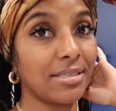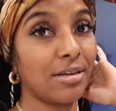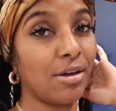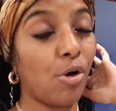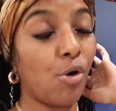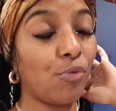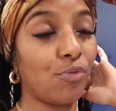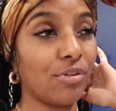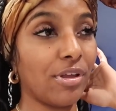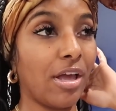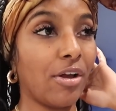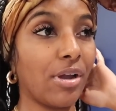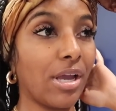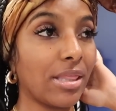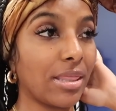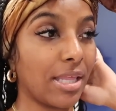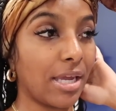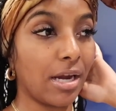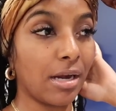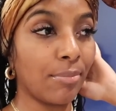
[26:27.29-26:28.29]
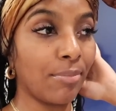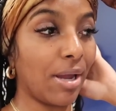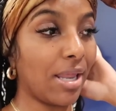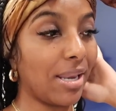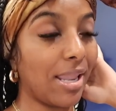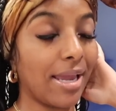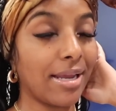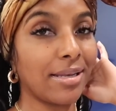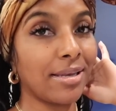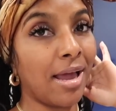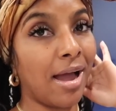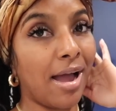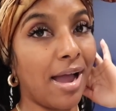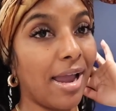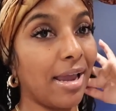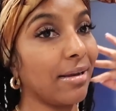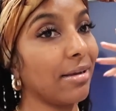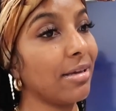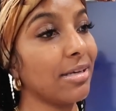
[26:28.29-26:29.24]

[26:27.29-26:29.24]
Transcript: Hopefully I'll get there by like nine,